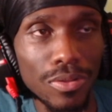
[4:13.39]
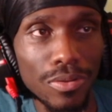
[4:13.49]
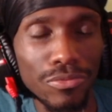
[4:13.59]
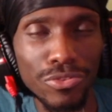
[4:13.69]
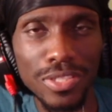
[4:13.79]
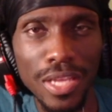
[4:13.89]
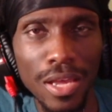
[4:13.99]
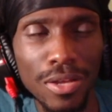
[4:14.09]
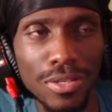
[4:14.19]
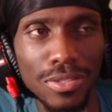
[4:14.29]
Freestyle?
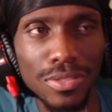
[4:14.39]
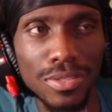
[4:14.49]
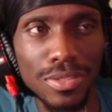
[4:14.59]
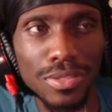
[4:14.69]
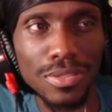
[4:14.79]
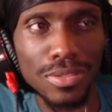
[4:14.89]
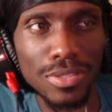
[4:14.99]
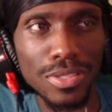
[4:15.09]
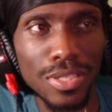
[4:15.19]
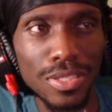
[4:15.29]
You know what I'm
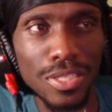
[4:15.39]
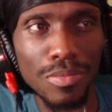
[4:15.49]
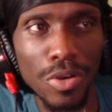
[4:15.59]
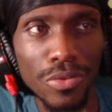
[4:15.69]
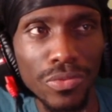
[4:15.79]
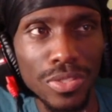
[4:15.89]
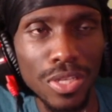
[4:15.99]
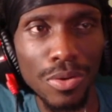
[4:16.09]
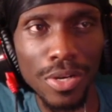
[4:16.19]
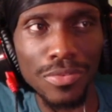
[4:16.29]
saying? 10 bar freestyle,
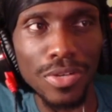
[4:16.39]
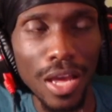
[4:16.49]
whatever.